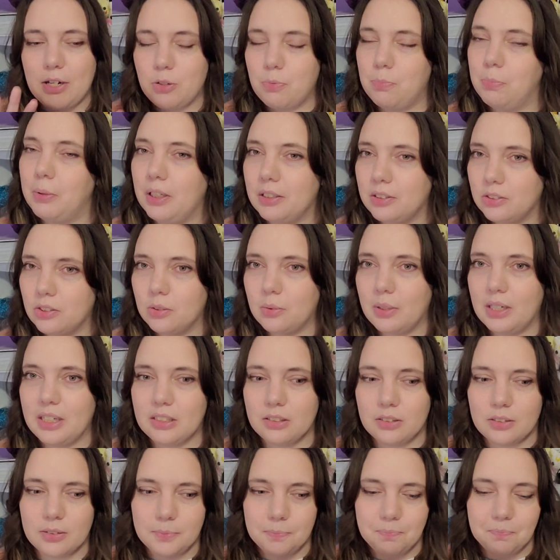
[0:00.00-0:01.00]
block
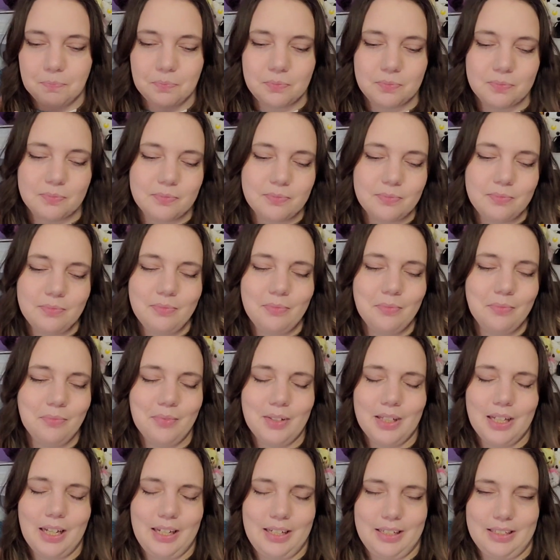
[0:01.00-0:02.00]
squares,
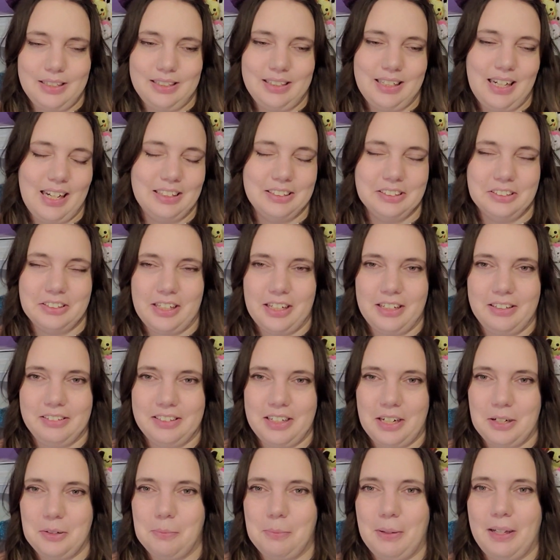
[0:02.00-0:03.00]
and I just got
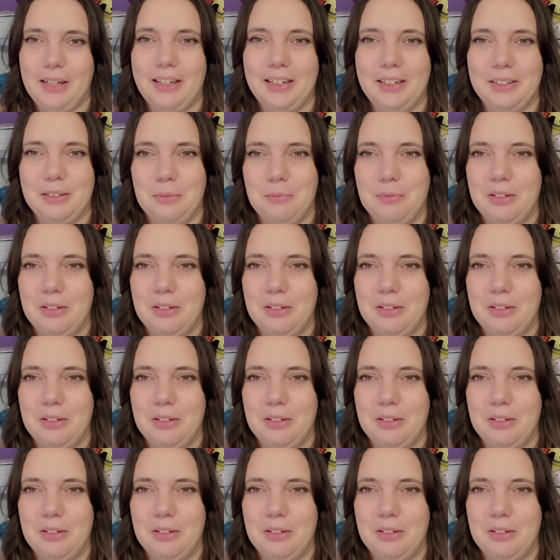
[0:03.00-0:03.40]
tired of making them,